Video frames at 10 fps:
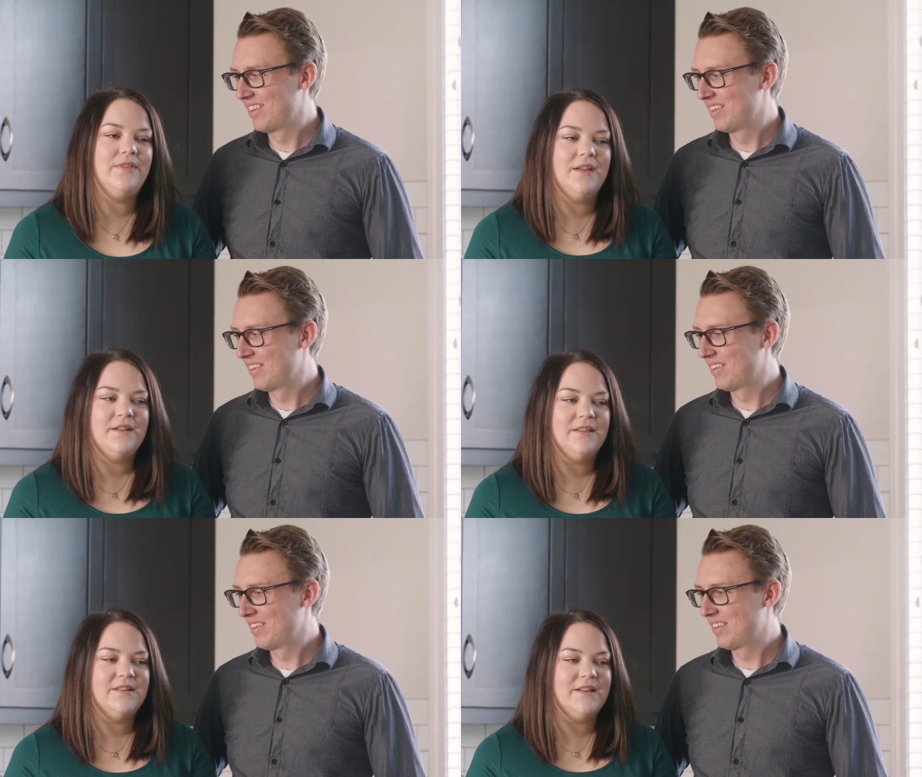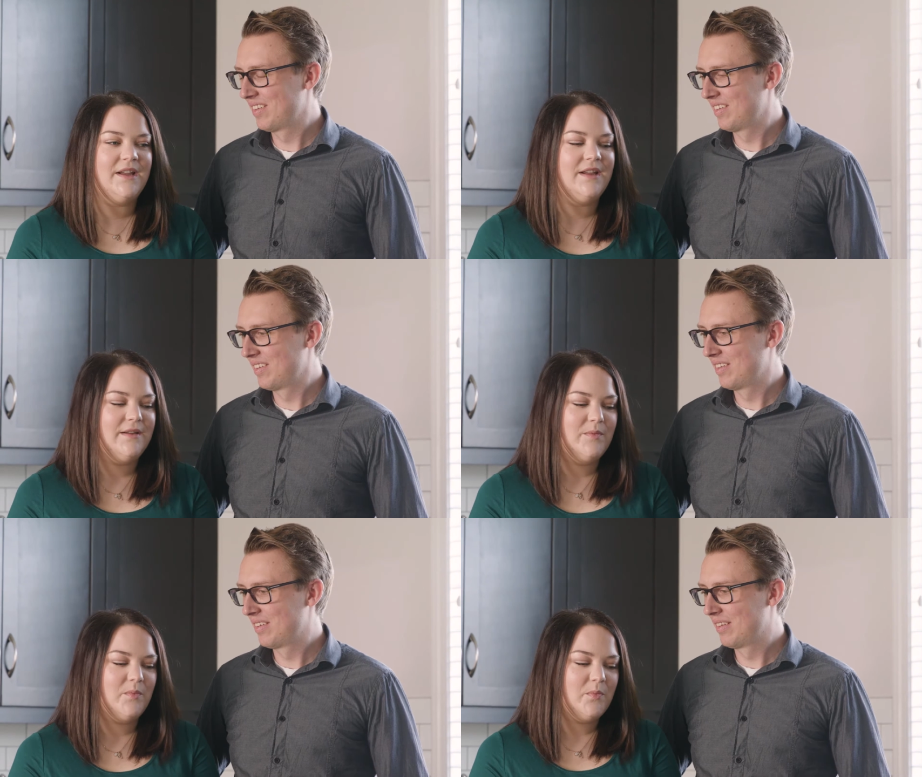Speaker 1: at the end of the day,
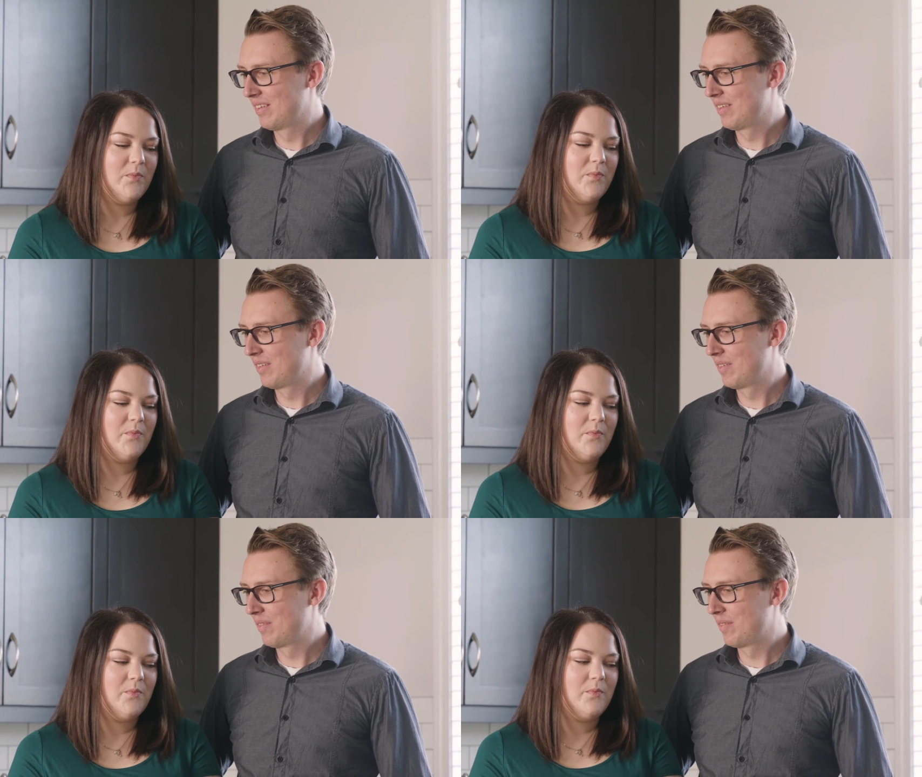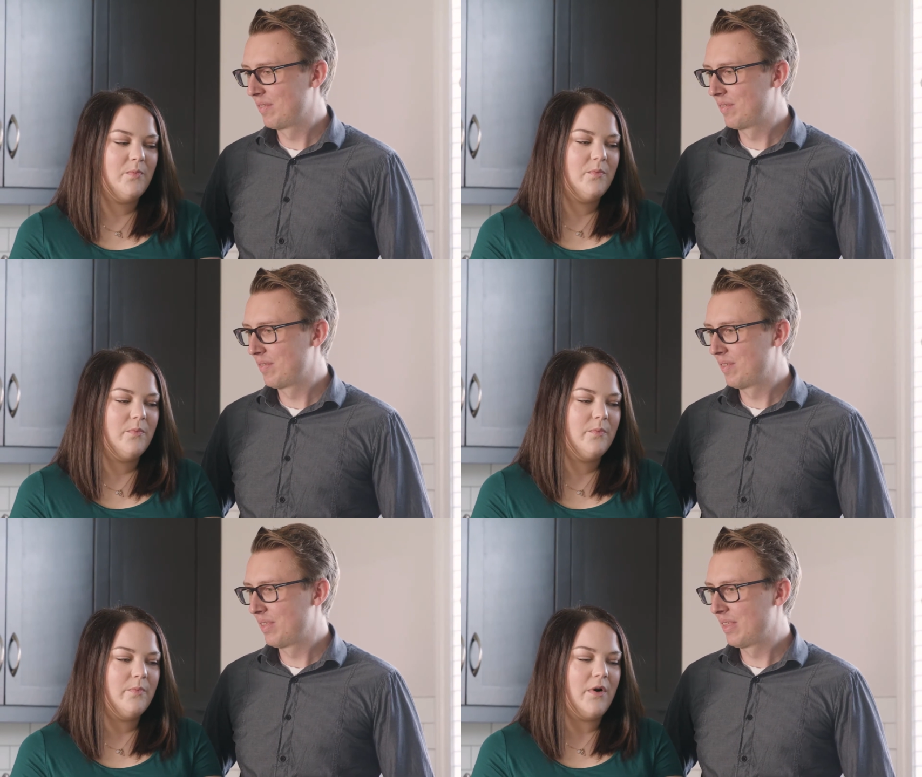
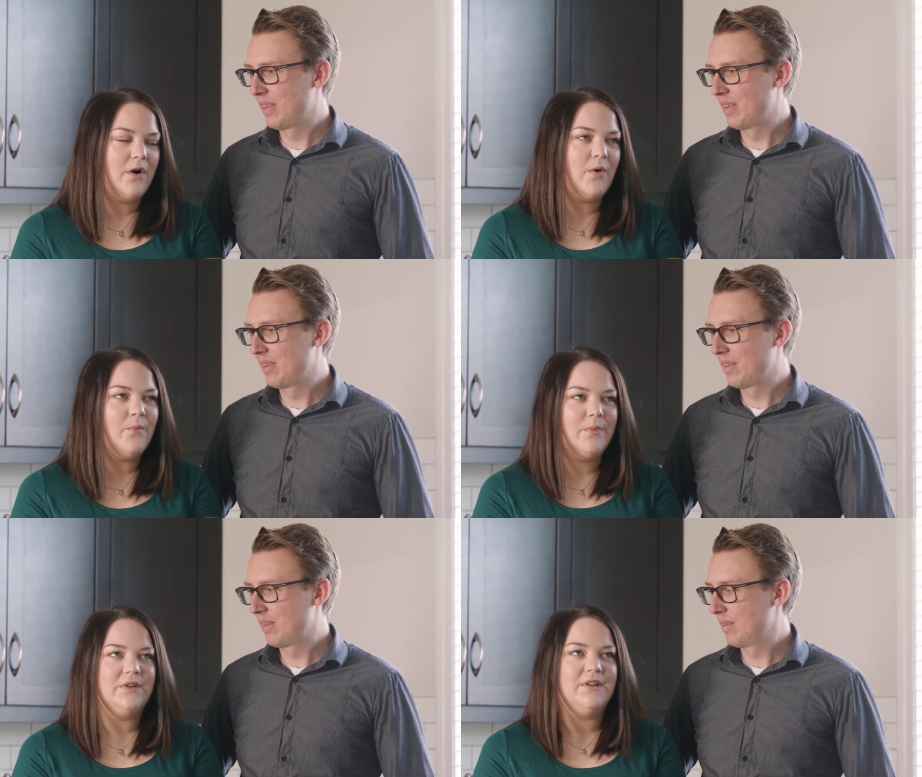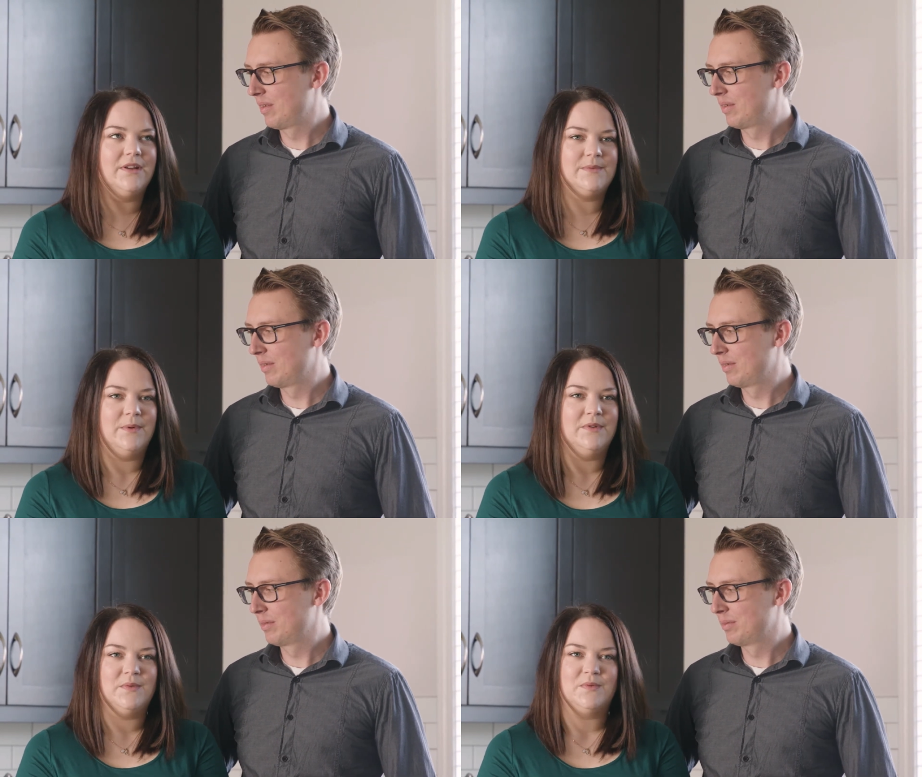our home building
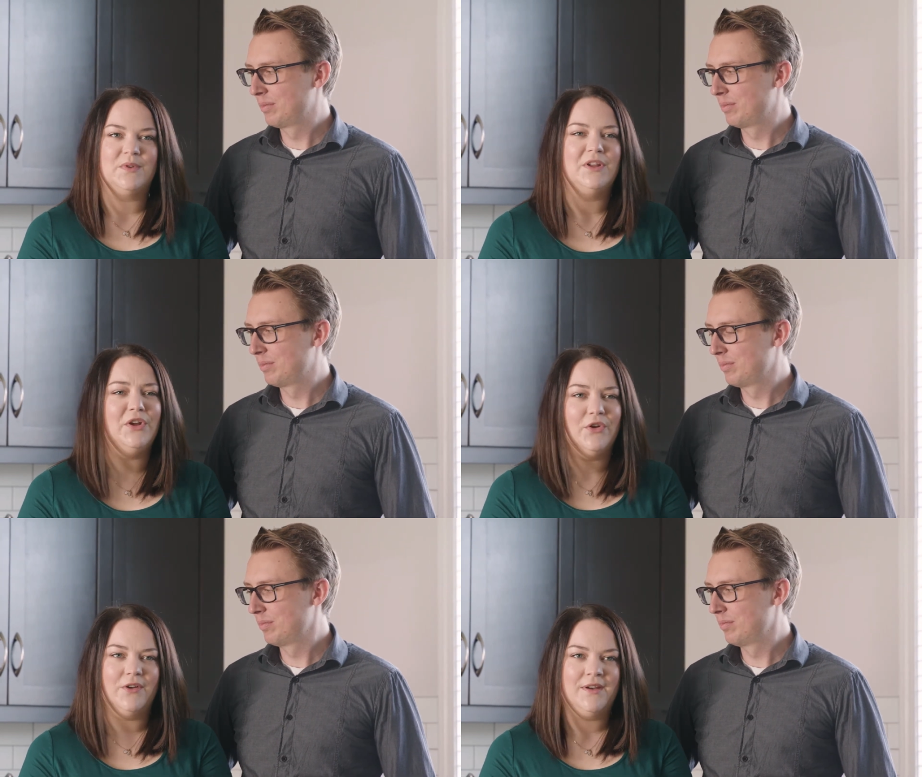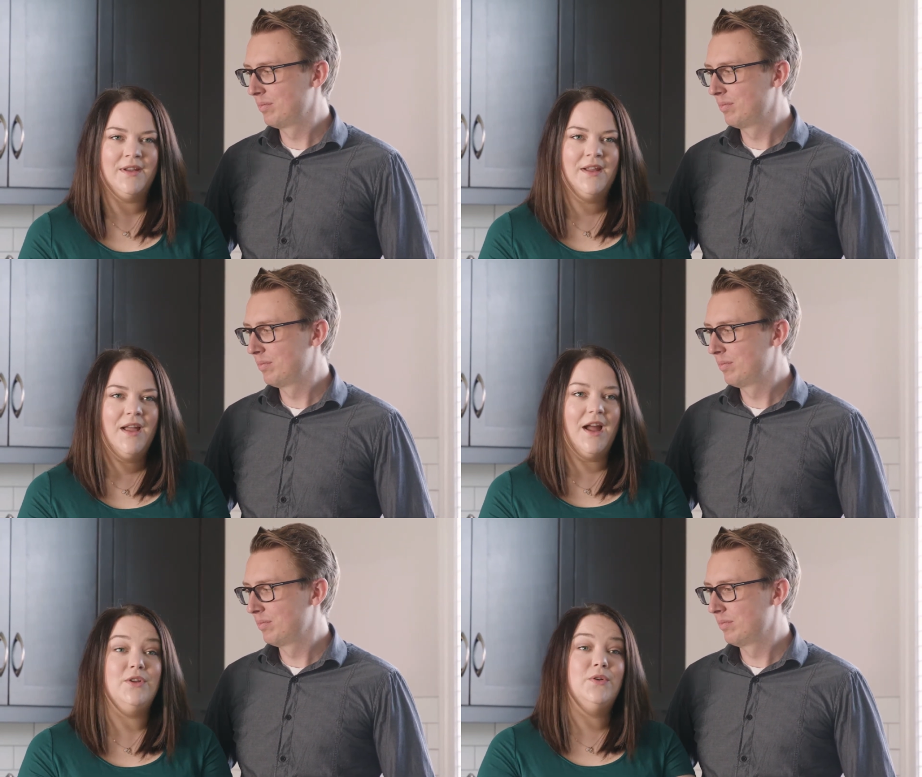experience was really good,
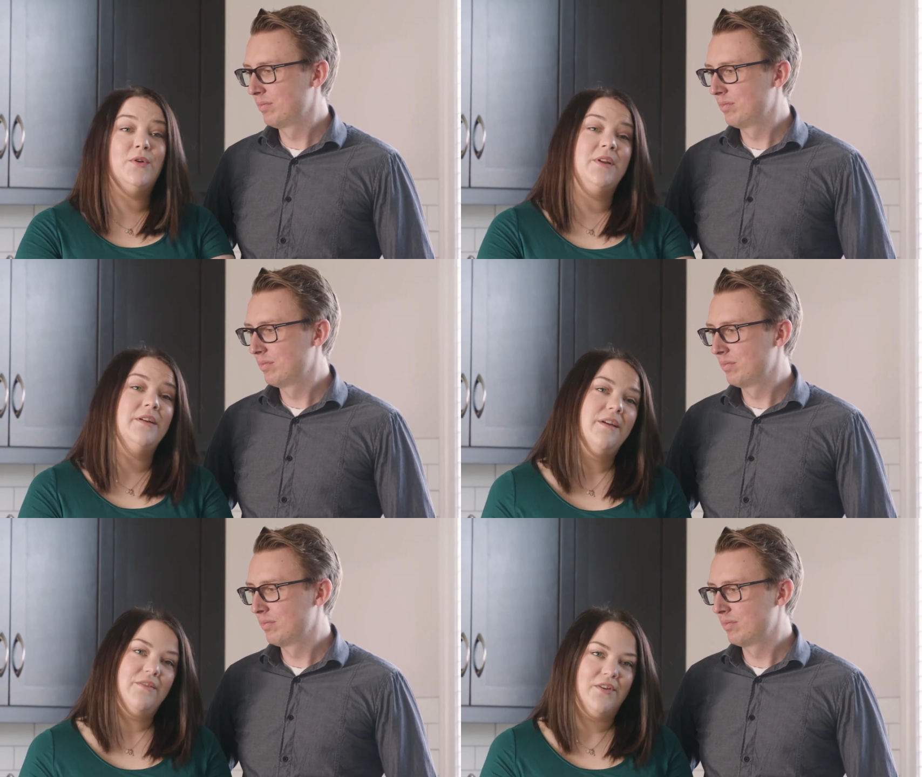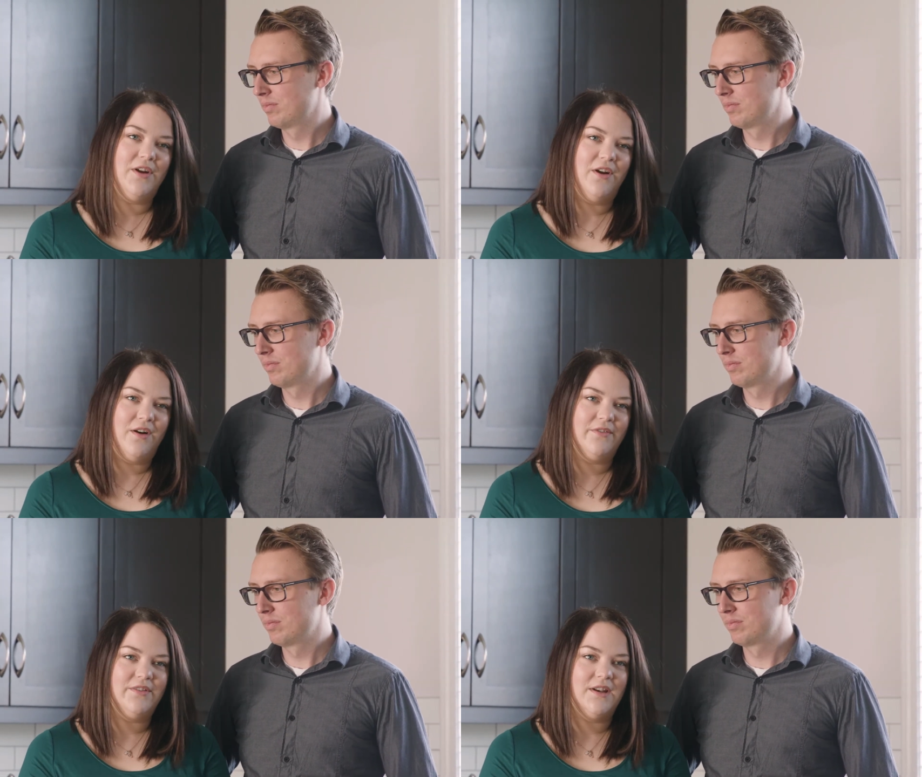and you don't hear that very
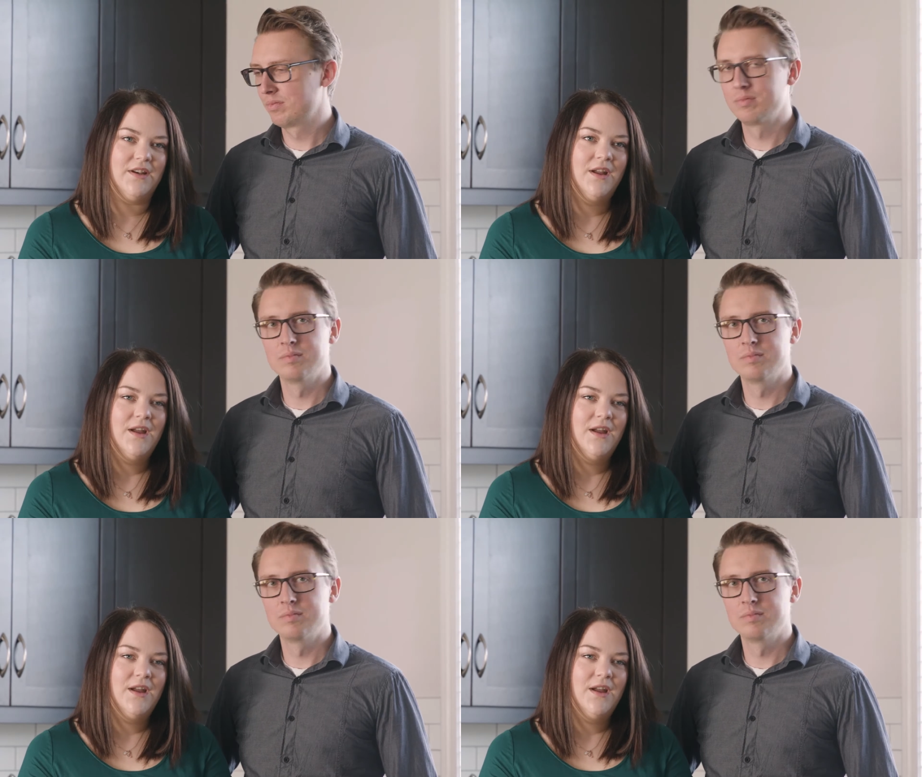often.